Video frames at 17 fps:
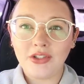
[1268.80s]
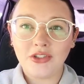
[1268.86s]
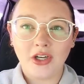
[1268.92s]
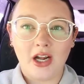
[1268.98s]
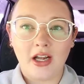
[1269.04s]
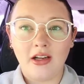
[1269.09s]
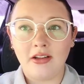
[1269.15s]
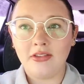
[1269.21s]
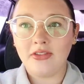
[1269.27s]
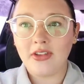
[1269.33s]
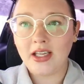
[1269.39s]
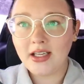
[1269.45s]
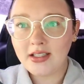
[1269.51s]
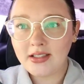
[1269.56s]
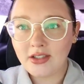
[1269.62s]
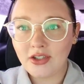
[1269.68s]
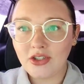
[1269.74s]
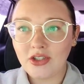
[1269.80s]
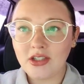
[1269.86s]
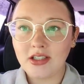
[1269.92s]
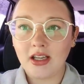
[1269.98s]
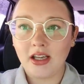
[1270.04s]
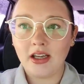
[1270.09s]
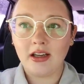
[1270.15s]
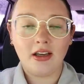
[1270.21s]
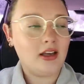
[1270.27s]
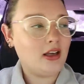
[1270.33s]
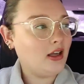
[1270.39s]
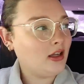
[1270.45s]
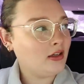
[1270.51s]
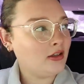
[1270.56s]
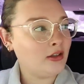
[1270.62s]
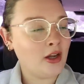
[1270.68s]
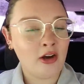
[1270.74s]
you try on things and you're just like,
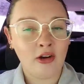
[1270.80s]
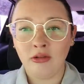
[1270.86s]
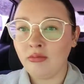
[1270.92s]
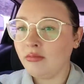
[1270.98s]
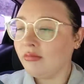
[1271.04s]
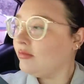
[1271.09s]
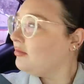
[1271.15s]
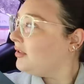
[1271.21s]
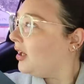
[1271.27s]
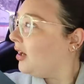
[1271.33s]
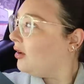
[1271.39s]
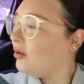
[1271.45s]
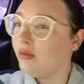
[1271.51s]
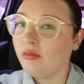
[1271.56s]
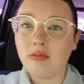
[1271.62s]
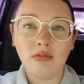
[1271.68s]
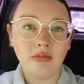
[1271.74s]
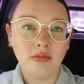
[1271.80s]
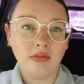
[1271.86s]
no, no,